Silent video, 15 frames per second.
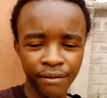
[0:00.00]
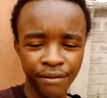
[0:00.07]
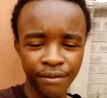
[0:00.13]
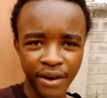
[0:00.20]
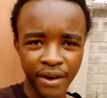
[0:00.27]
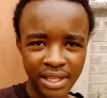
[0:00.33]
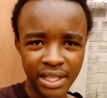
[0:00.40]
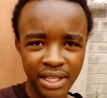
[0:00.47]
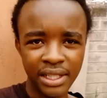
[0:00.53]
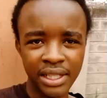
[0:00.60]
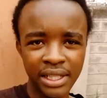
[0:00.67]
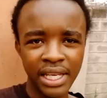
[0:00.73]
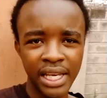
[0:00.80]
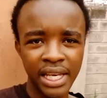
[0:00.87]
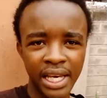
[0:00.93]
further
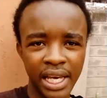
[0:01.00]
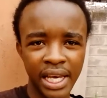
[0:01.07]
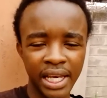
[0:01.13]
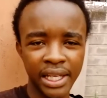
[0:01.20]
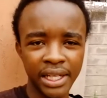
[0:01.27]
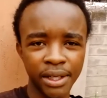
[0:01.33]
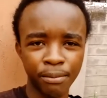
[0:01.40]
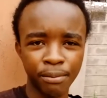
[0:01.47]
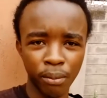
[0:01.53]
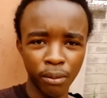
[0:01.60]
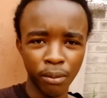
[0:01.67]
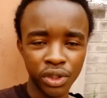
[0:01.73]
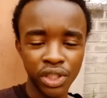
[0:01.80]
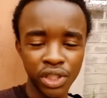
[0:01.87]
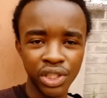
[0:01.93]
and
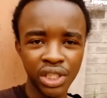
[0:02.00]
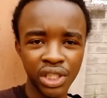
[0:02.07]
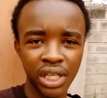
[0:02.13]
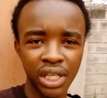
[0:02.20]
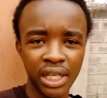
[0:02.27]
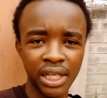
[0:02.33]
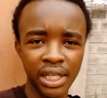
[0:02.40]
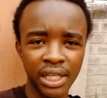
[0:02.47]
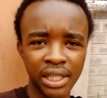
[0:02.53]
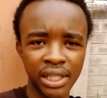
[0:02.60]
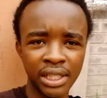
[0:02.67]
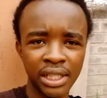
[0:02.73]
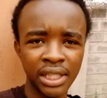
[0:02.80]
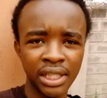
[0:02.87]
promote the